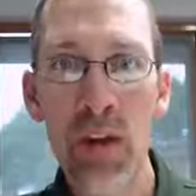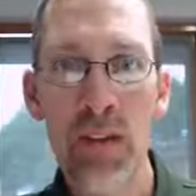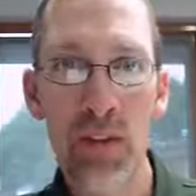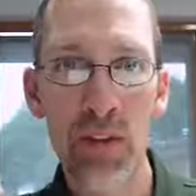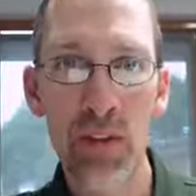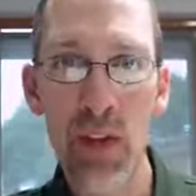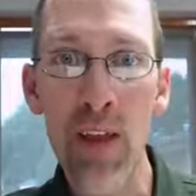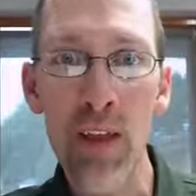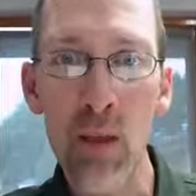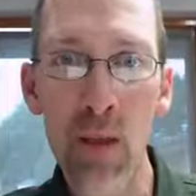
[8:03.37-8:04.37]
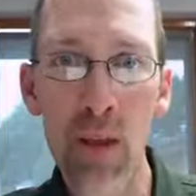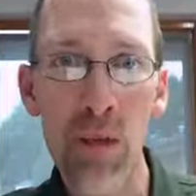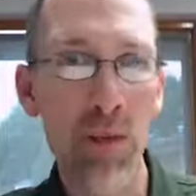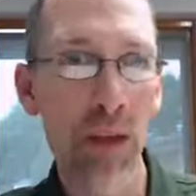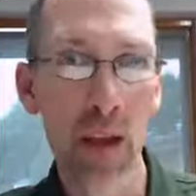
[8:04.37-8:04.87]
The strength that we
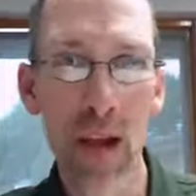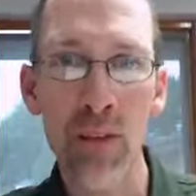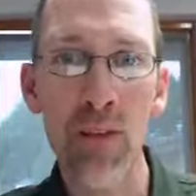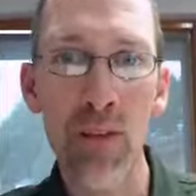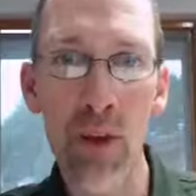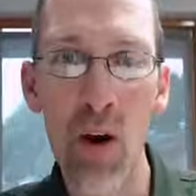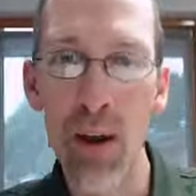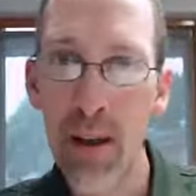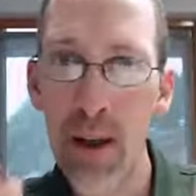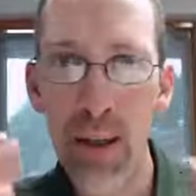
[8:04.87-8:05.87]
used to have is gone.